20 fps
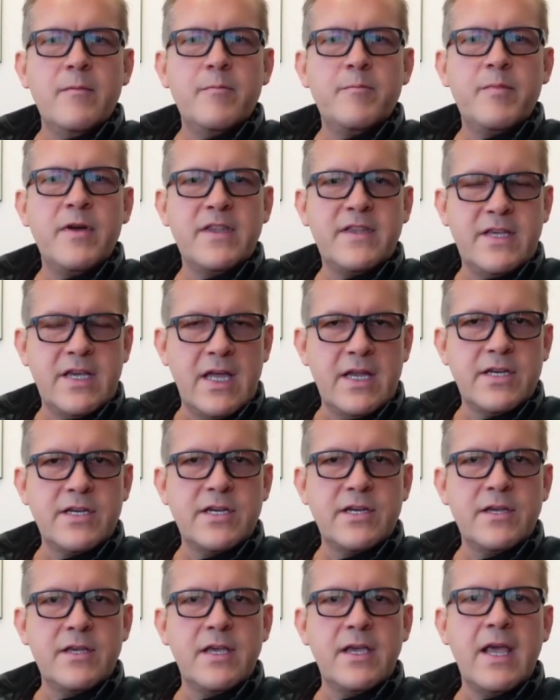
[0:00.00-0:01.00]

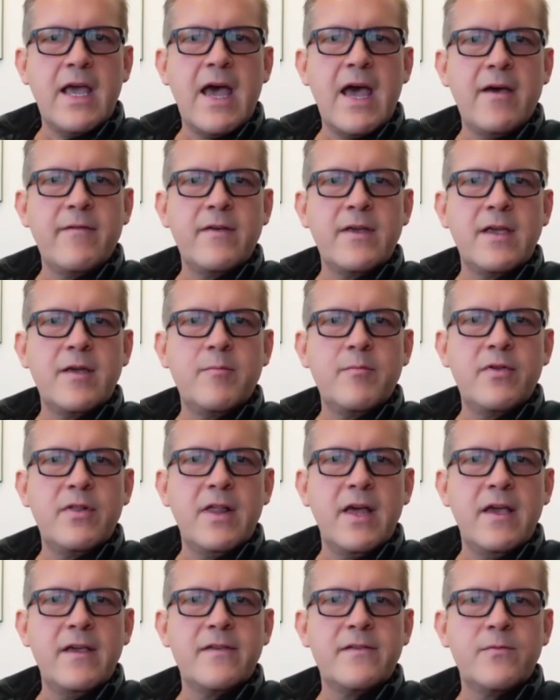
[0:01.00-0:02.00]
potentially having in
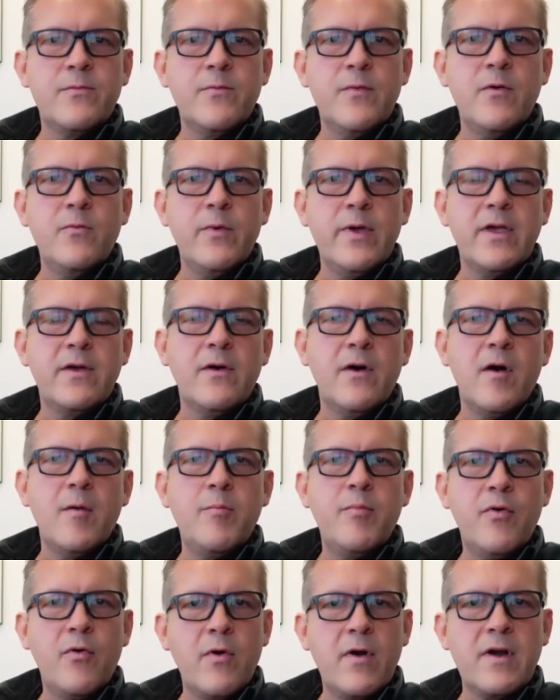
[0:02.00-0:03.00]
place what we call
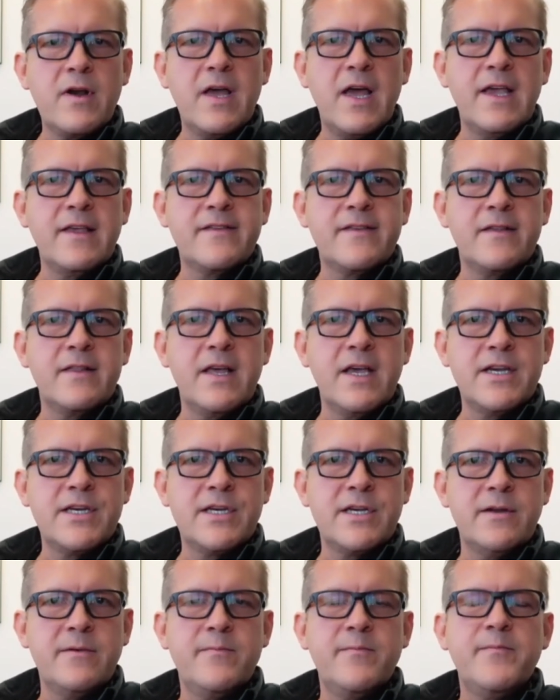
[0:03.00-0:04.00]
port
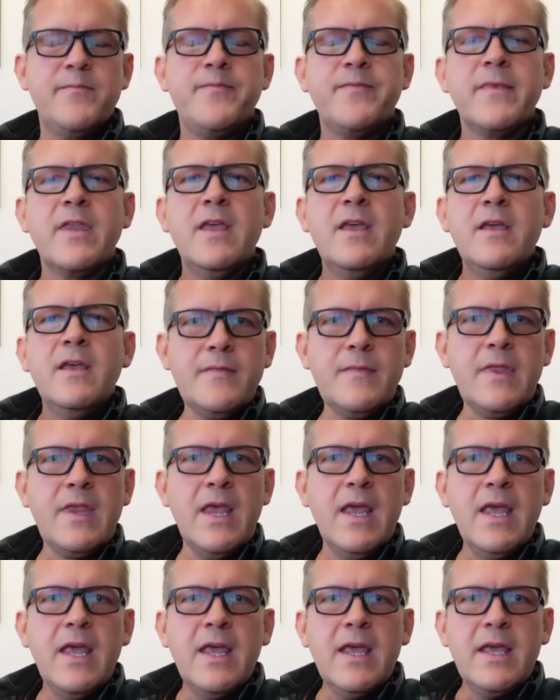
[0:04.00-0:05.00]
isolation.
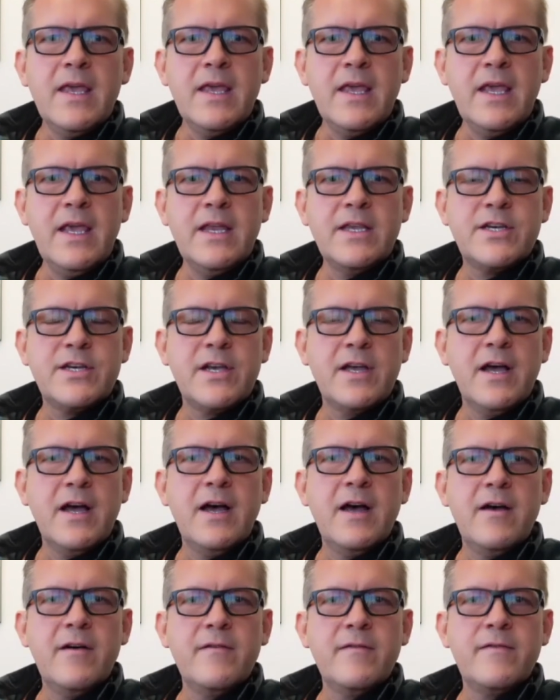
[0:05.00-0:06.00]
Each
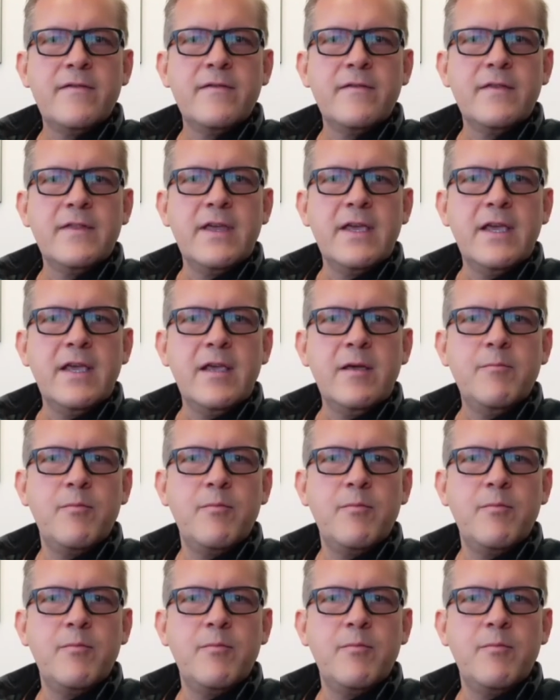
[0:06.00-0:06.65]
of the